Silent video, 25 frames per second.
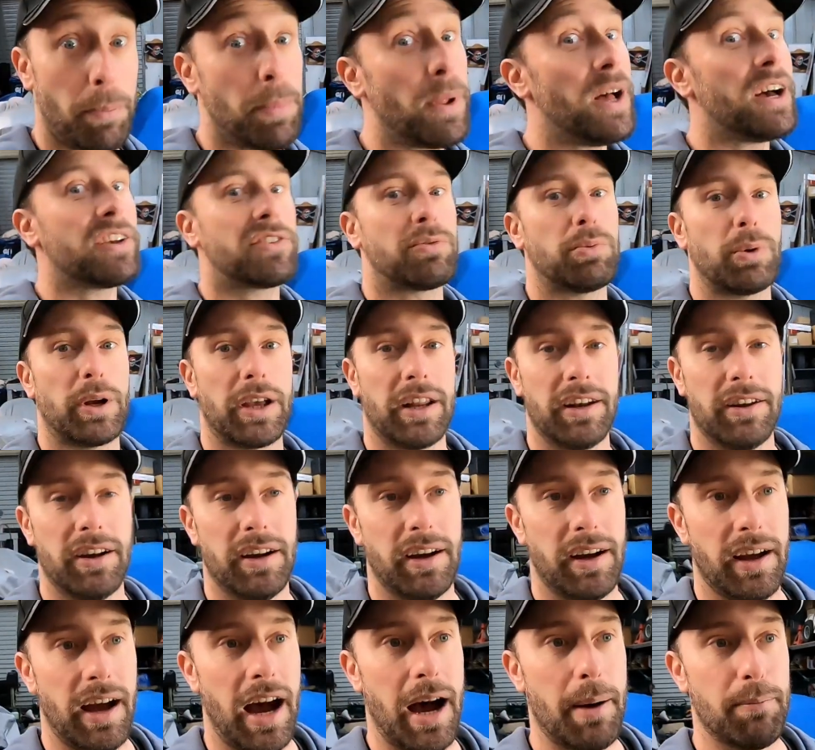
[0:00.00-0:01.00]
Plus we're
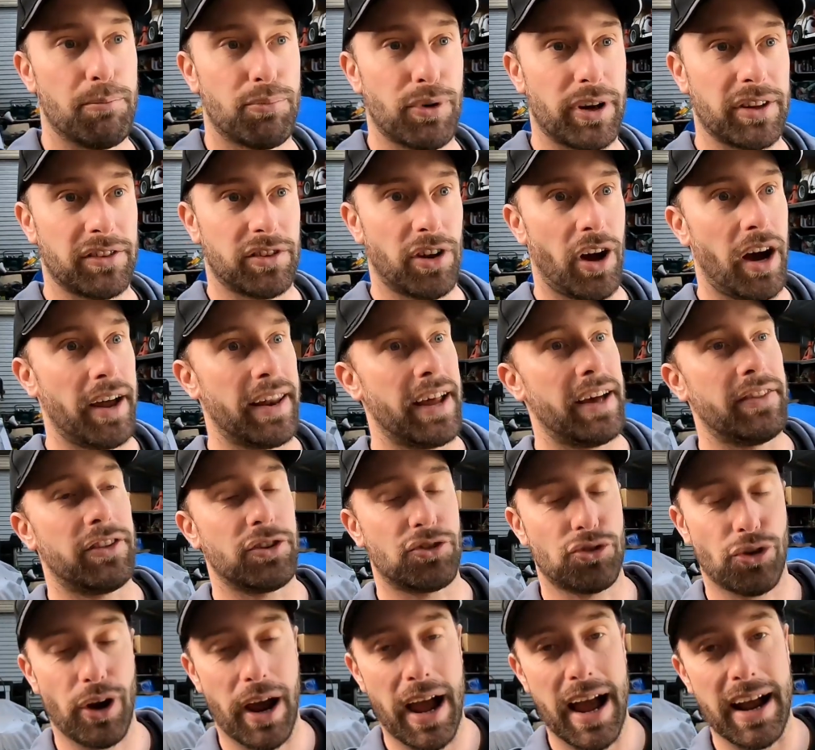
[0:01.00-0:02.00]
gonna, Brent's hired out the
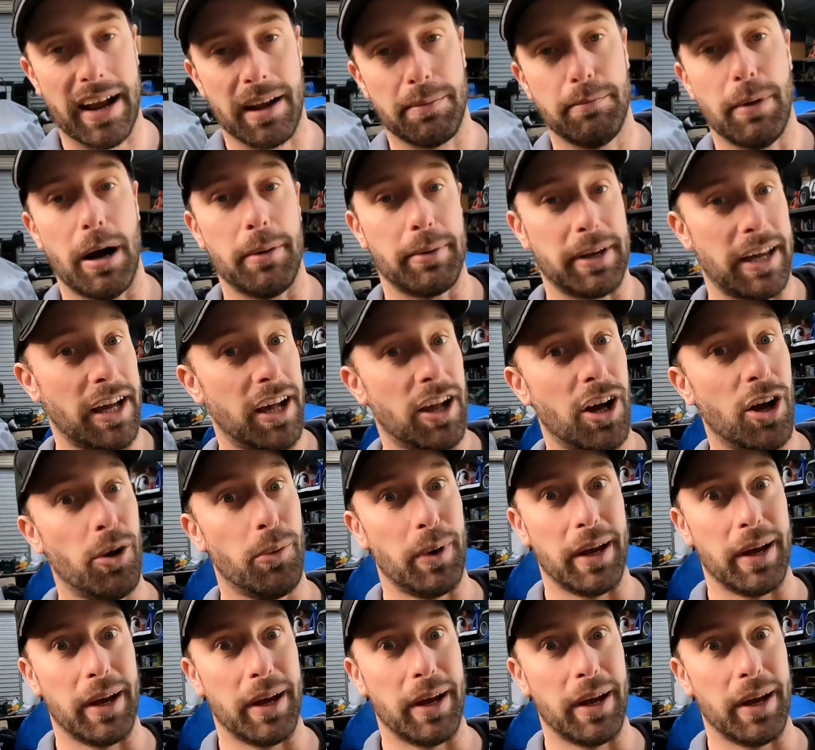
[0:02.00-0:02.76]
track, Barbagallo.